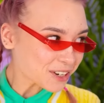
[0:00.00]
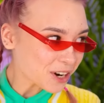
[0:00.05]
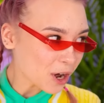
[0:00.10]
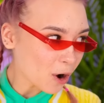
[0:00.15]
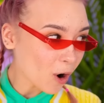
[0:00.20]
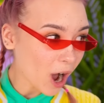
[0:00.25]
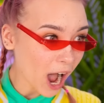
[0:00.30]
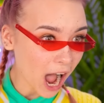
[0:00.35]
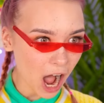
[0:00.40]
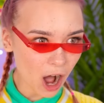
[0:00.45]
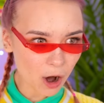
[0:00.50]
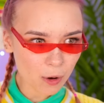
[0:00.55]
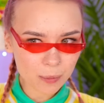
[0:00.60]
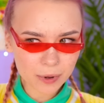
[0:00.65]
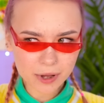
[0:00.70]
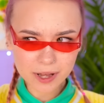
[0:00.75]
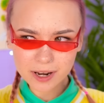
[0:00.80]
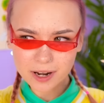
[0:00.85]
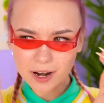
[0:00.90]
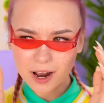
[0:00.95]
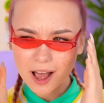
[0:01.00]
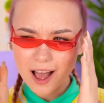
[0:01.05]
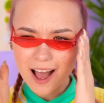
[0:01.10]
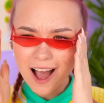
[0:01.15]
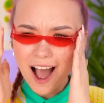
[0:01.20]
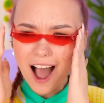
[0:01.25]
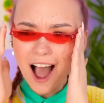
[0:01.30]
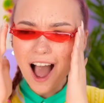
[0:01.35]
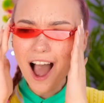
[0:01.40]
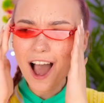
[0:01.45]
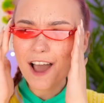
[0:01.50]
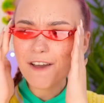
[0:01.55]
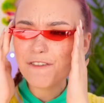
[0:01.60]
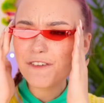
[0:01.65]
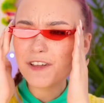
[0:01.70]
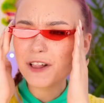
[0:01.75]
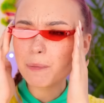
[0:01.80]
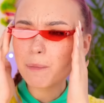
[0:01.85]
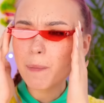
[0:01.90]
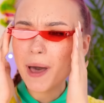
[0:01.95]
I don't know how, but I
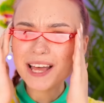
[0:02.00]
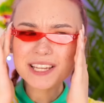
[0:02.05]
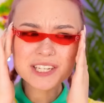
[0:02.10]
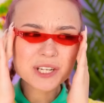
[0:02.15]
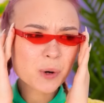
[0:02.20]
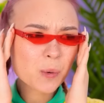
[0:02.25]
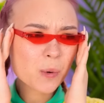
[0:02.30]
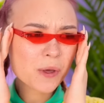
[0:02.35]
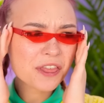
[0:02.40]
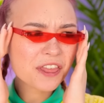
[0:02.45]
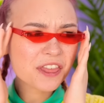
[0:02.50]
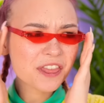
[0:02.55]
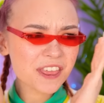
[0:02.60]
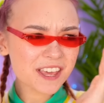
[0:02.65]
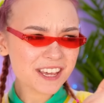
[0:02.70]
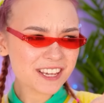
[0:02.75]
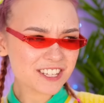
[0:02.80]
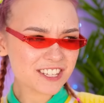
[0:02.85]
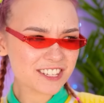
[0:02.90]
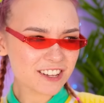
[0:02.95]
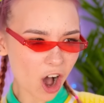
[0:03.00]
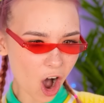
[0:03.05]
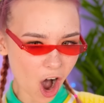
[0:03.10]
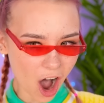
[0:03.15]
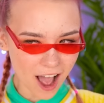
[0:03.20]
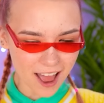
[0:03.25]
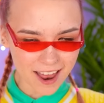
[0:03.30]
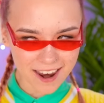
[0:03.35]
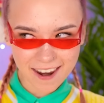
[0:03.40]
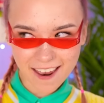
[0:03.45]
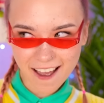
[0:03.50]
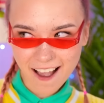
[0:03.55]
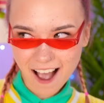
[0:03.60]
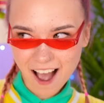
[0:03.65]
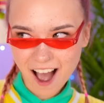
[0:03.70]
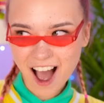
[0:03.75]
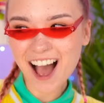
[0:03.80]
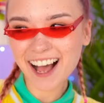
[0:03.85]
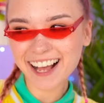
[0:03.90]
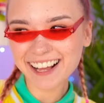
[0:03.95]
feel better with these on.
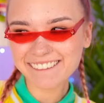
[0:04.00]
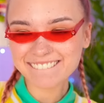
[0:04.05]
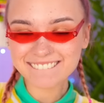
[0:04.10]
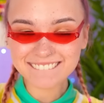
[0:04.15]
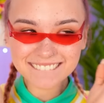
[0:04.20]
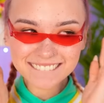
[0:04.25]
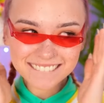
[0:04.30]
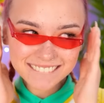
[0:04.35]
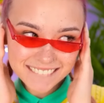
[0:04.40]
How do I